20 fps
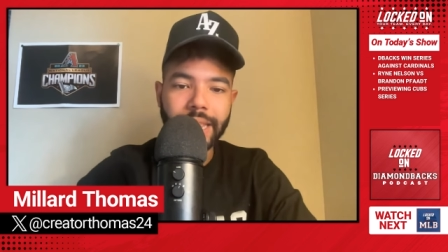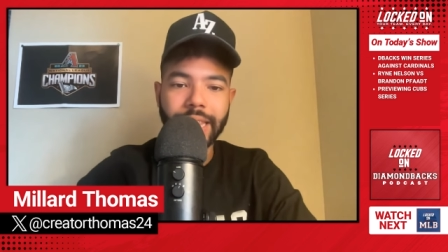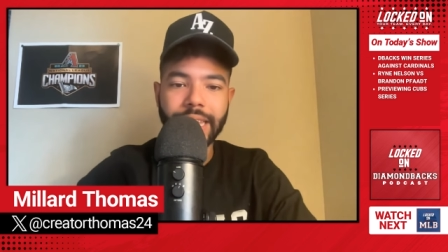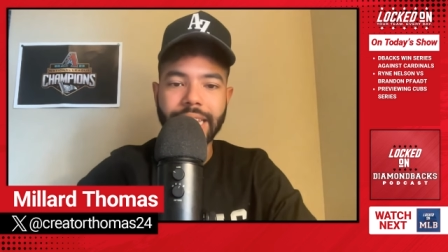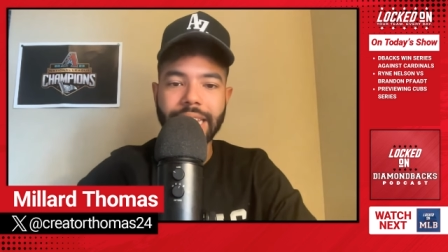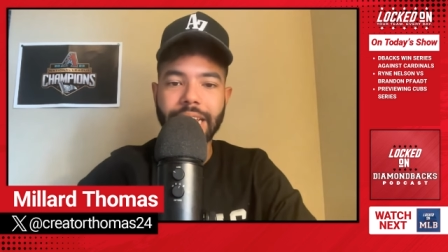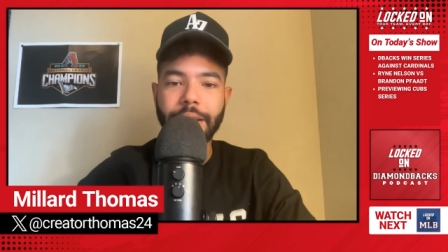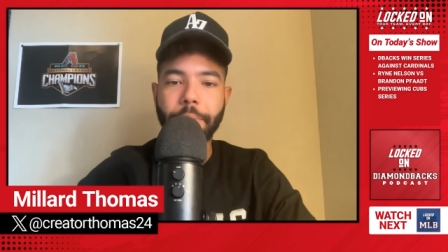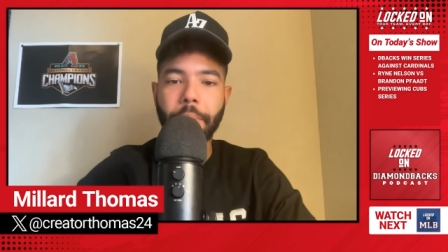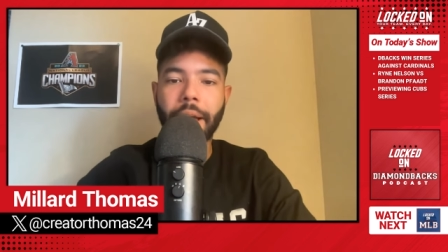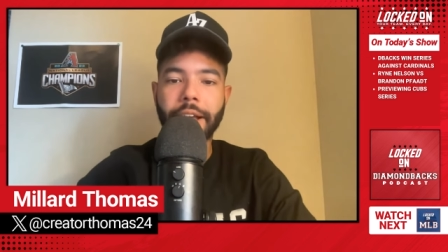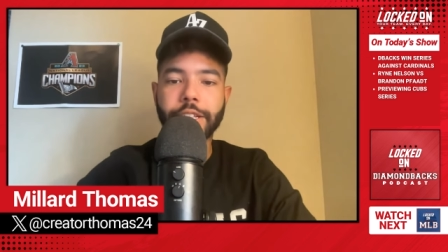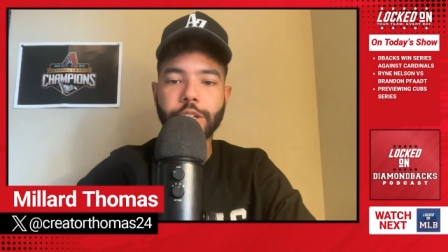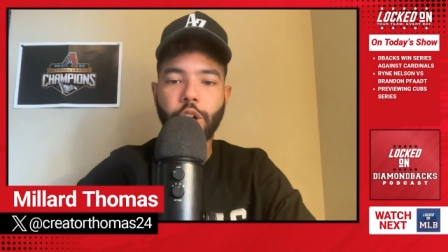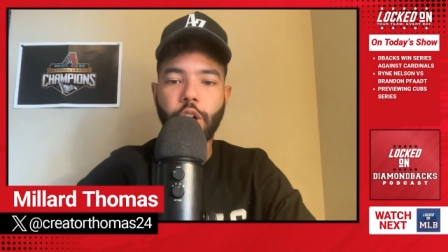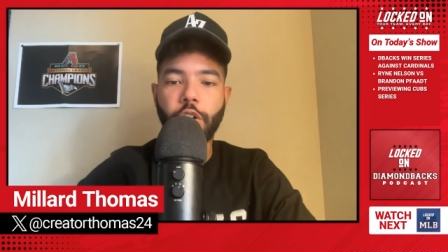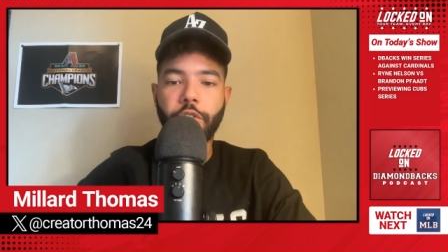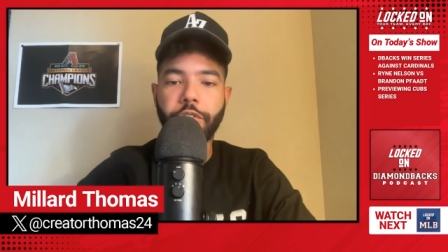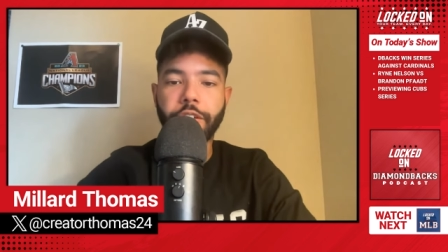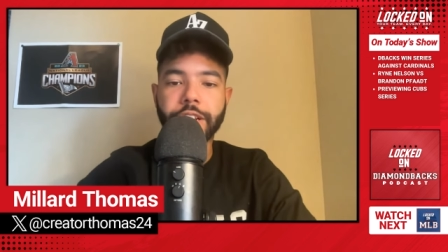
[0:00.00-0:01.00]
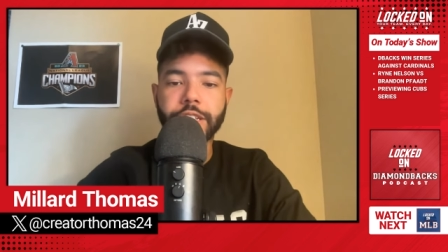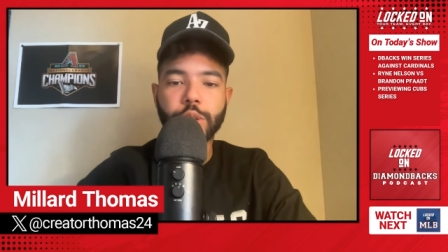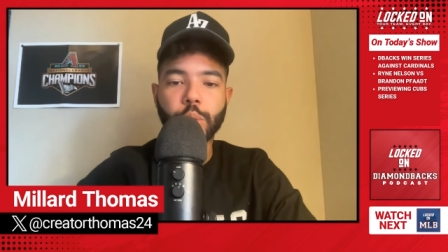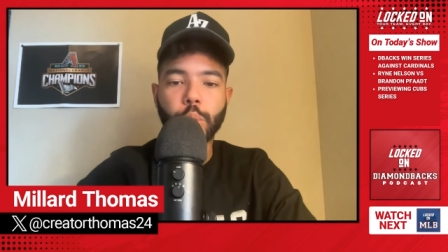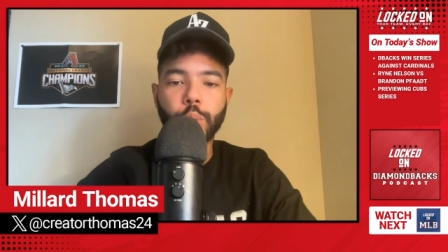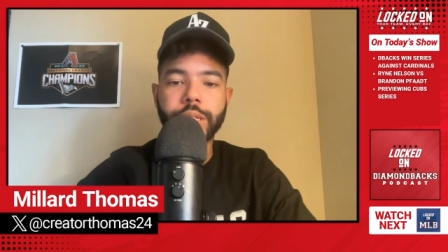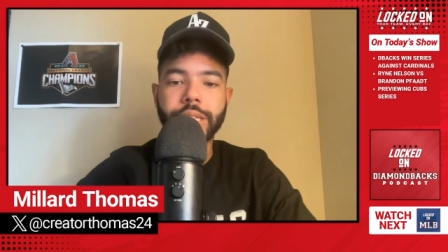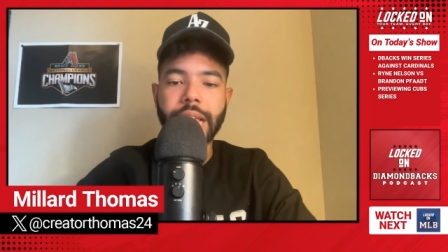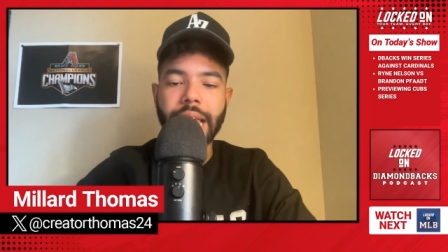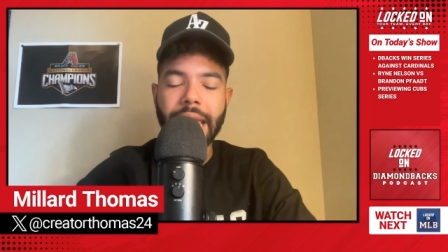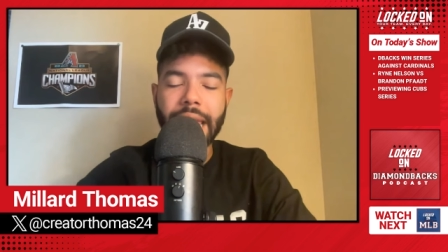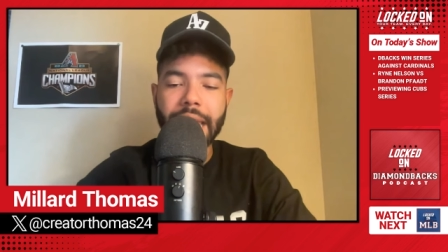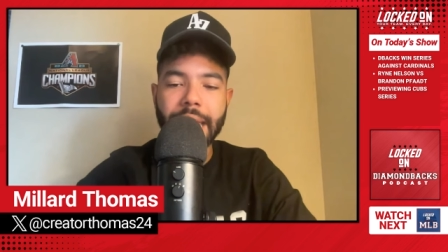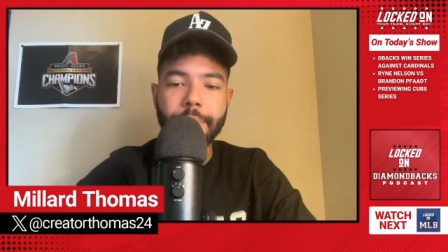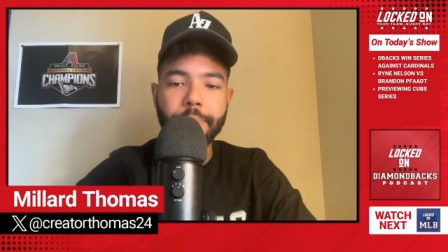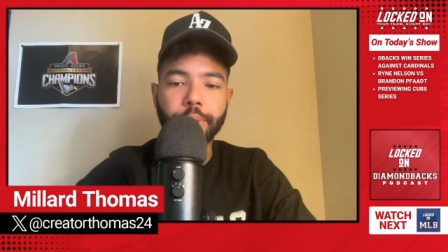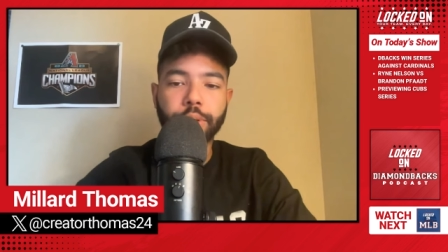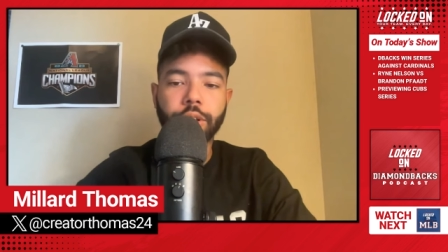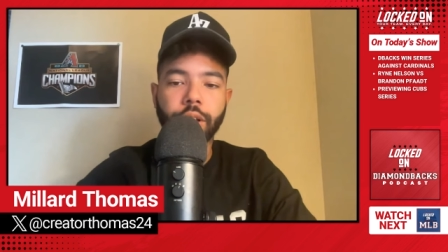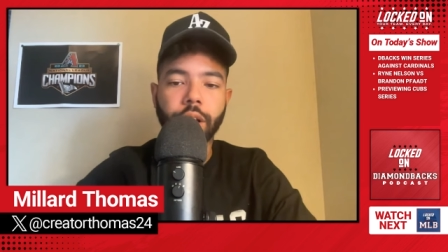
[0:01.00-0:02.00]
And the D-backs offense was
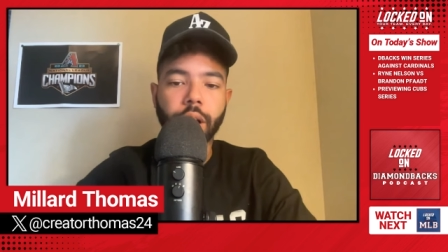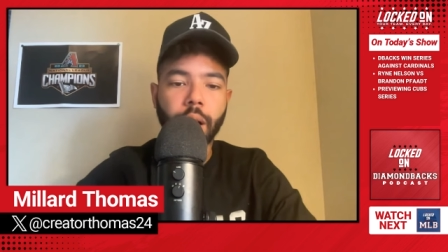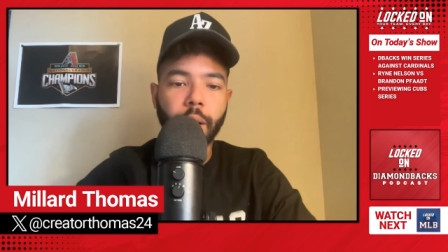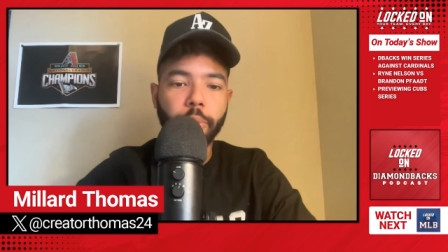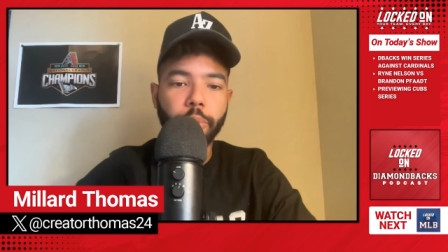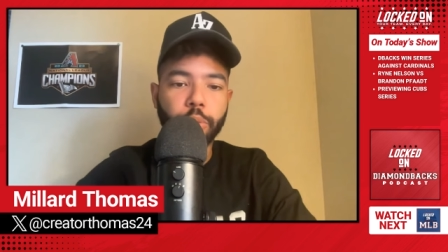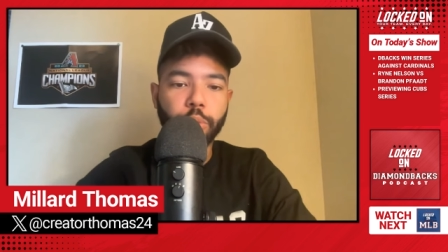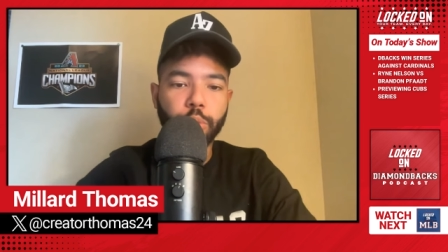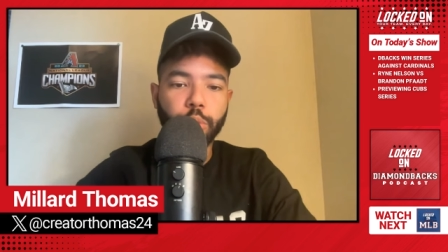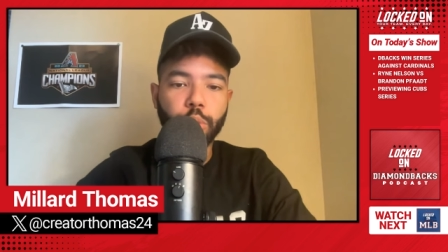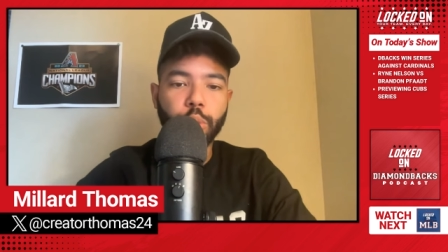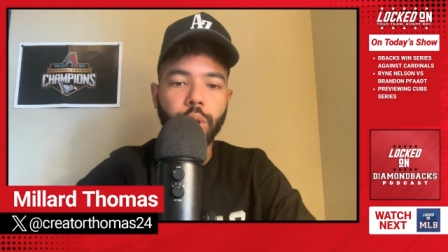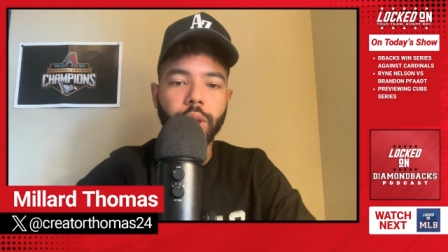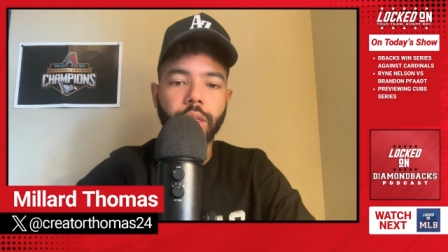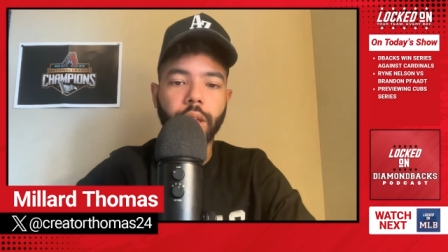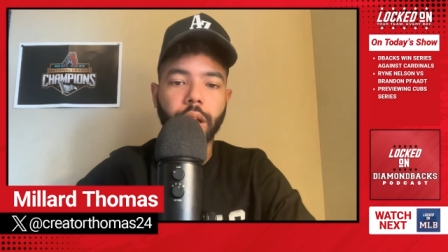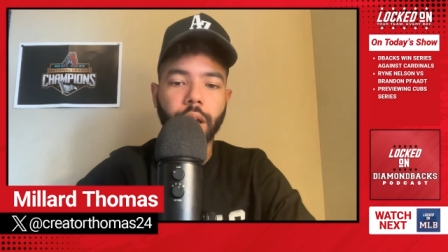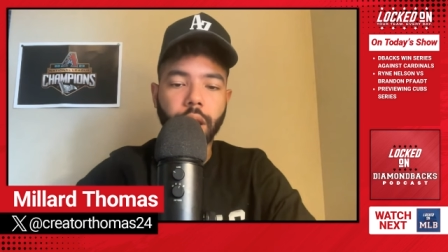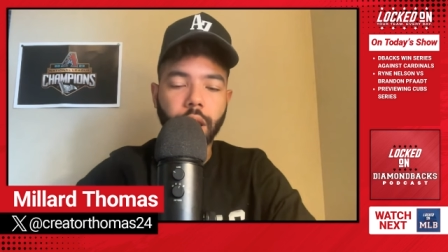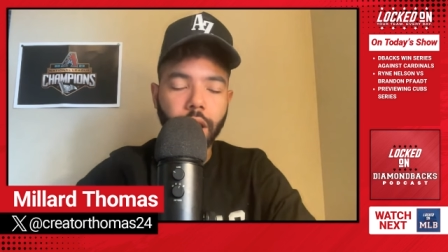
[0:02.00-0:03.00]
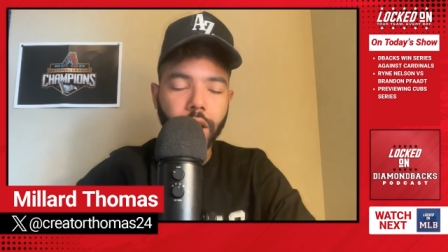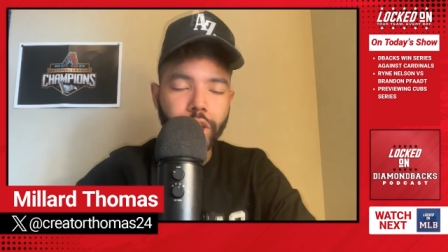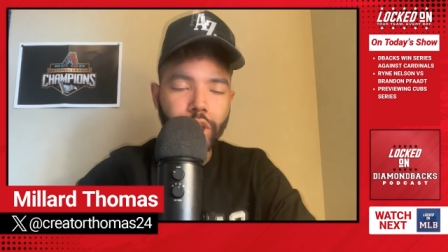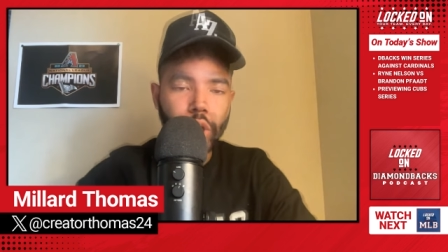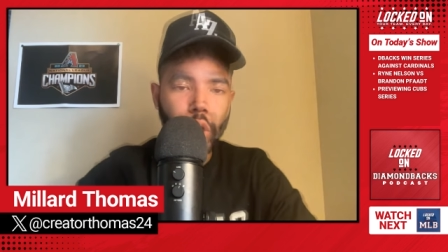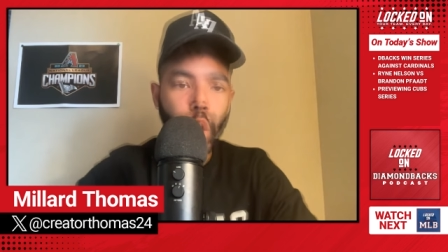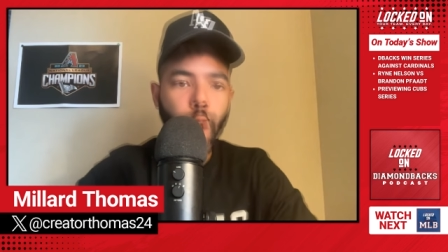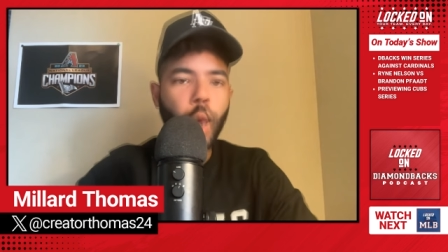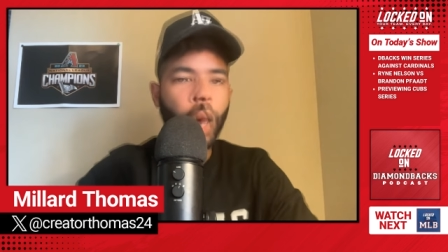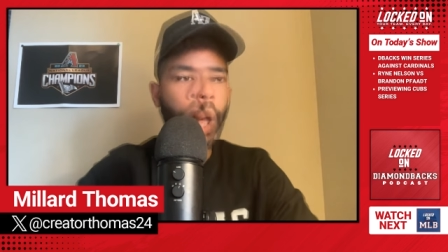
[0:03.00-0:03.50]
able to come through in the clutch.